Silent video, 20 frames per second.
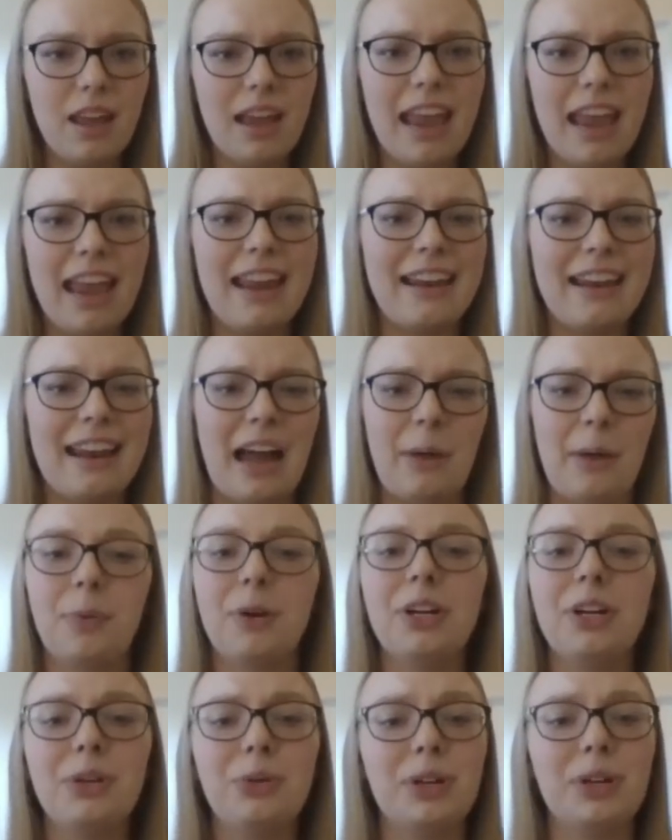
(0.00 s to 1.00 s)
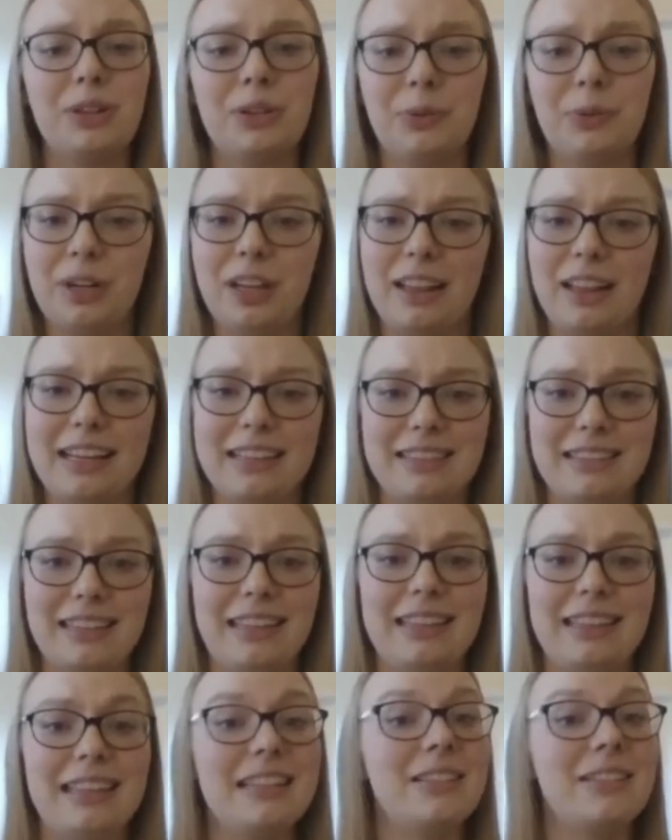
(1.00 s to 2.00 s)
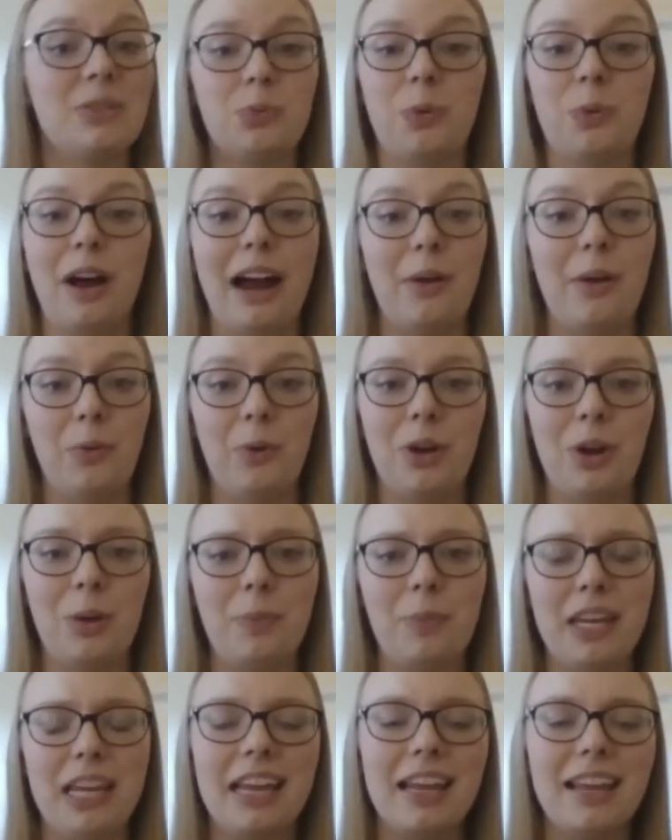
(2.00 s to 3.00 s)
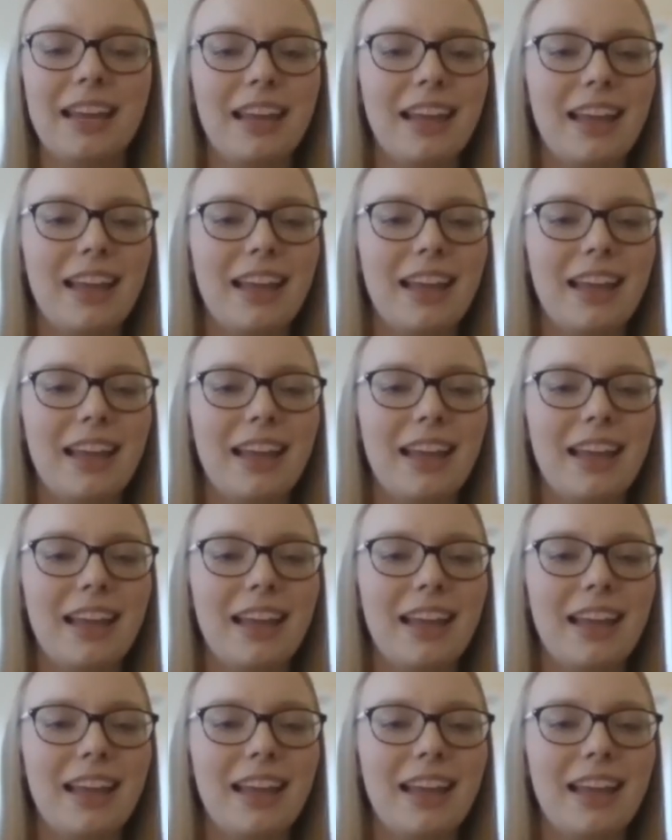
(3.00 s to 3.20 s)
And I pretty quickly realized, like, this is where I want to be.